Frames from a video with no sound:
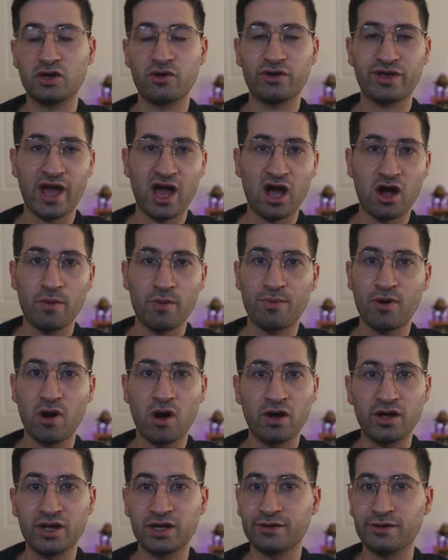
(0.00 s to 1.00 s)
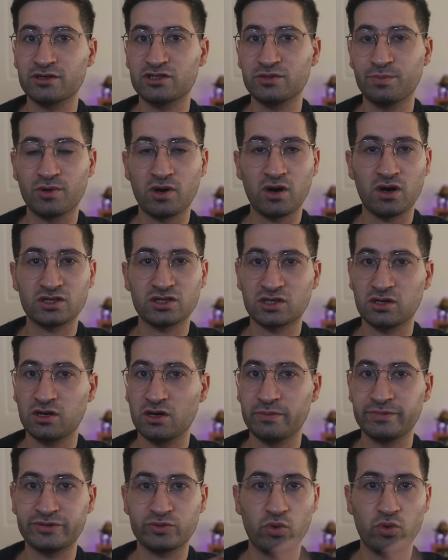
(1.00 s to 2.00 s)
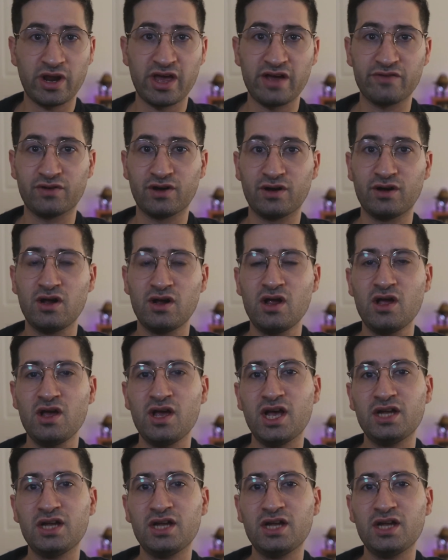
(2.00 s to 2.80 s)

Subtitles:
going out, partying, going to bars, clubs, whatever.